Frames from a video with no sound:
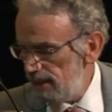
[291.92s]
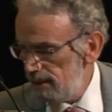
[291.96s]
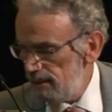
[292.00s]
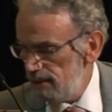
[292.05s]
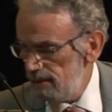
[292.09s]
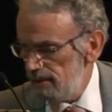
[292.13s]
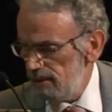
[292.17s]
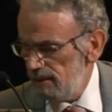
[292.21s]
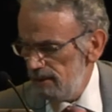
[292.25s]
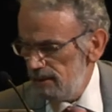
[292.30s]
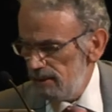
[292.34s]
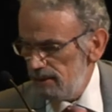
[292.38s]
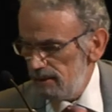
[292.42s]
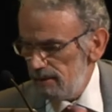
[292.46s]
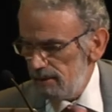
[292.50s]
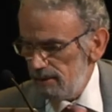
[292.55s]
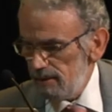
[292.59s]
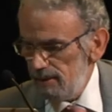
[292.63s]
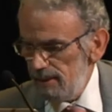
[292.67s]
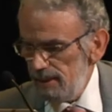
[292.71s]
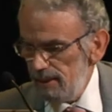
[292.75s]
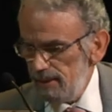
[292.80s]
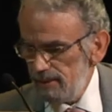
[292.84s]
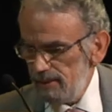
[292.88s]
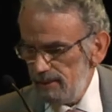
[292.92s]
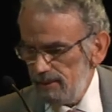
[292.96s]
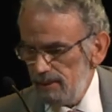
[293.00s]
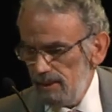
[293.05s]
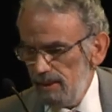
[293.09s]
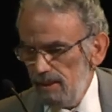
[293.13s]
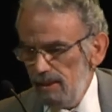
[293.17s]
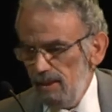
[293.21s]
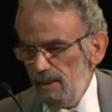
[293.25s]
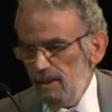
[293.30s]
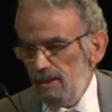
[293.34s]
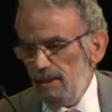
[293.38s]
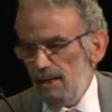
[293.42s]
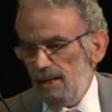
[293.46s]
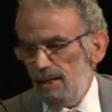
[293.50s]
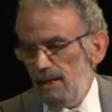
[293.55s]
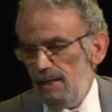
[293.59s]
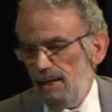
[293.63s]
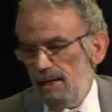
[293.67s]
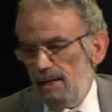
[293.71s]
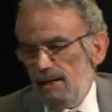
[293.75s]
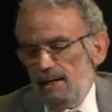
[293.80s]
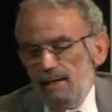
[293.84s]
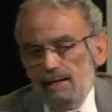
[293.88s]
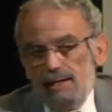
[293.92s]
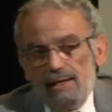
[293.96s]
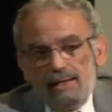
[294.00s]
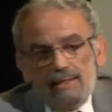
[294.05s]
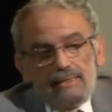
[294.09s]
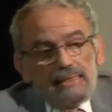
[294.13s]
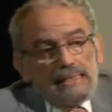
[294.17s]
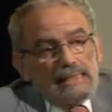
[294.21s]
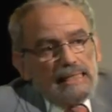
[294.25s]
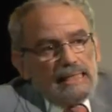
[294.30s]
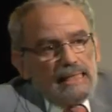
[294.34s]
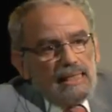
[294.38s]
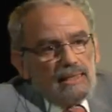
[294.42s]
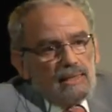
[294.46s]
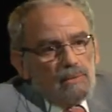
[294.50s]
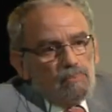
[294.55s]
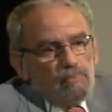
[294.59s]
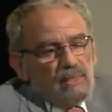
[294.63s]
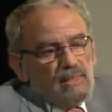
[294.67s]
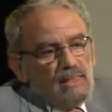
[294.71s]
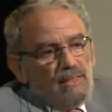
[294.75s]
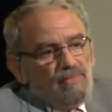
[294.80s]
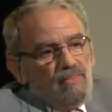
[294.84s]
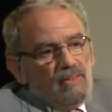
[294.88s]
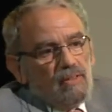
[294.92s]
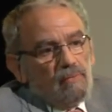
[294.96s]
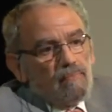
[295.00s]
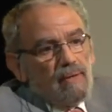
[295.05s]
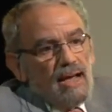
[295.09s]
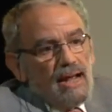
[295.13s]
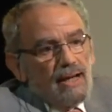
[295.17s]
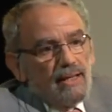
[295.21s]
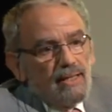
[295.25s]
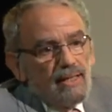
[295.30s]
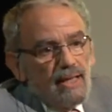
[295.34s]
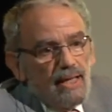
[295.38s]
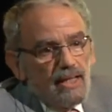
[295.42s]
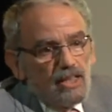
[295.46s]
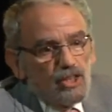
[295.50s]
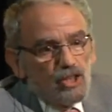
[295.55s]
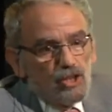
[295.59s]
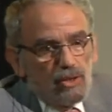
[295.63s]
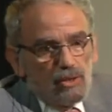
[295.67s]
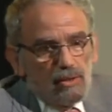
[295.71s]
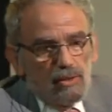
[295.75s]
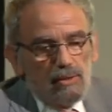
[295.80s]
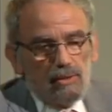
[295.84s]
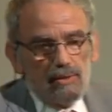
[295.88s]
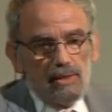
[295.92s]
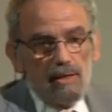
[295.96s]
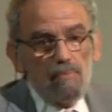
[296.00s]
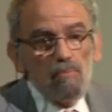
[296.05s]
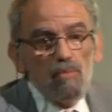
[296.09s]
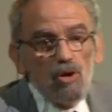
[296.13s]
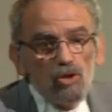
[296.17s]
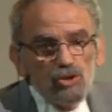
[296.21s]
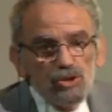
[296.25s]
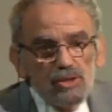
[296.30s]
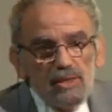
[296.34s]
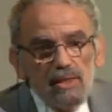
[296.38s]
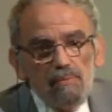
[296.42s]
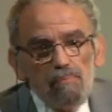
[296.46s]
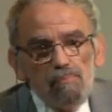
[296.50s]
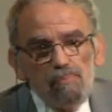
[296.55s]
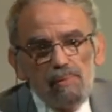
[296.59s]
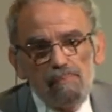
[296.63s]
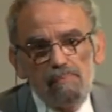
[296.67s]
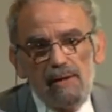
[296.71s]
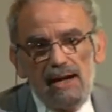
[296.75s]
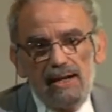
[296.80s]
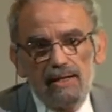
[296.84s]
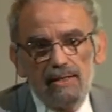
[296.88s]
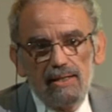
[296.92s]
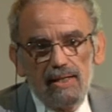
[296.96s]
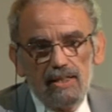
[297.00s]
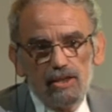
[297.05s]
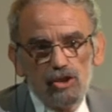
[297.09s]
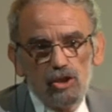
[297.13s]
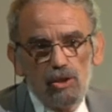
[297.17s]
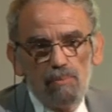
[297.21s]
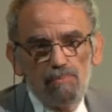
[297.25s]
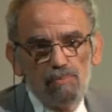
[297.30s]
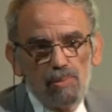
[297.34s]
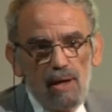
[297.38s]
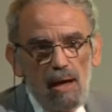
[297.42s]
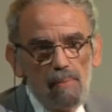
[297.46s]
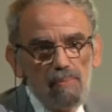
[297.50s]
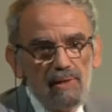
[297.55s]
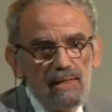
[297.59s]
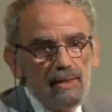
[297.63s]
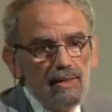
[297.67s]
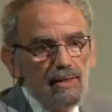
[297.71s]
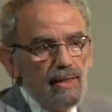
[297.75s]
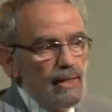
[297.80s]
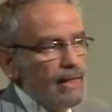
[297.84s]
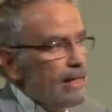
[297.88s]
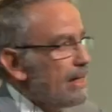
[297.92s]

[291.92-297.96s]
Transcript: end, this a specific variation, the most simple variation probably,